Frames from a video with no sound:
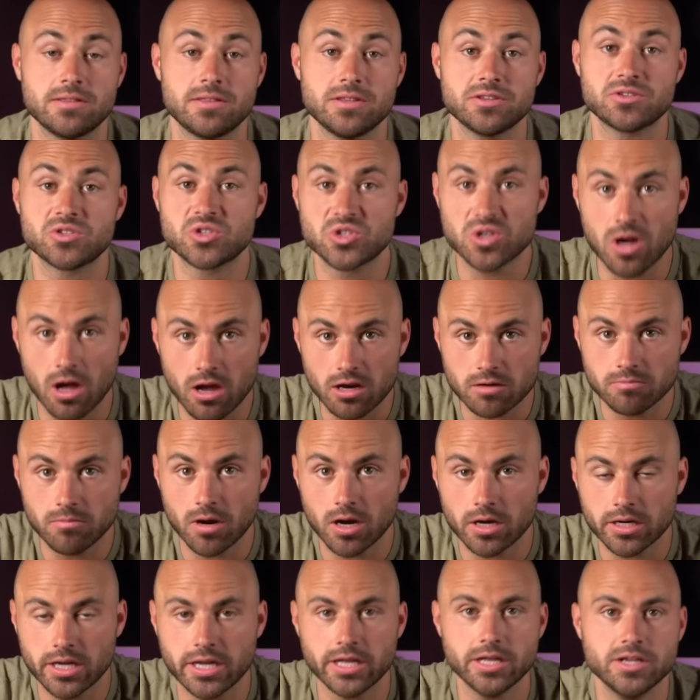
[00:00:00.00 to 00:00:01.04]
the stock
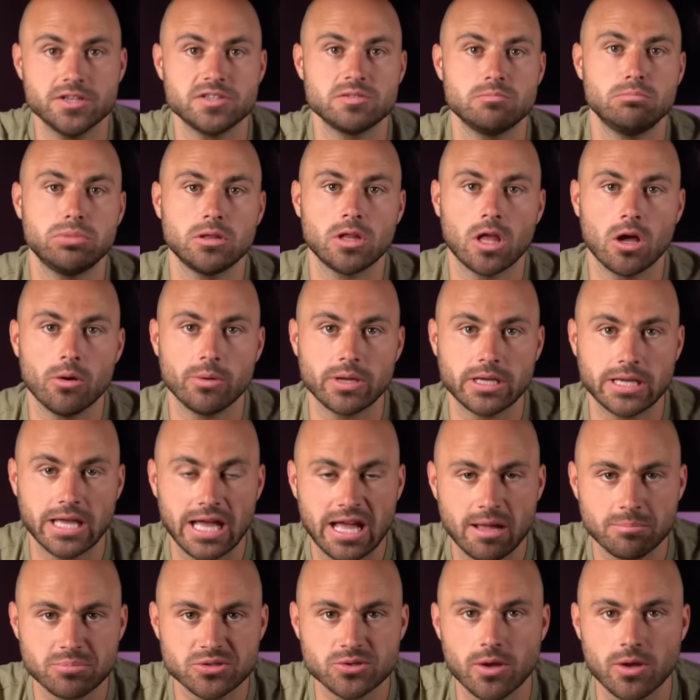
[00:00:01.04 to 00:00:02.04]
market is blowing up.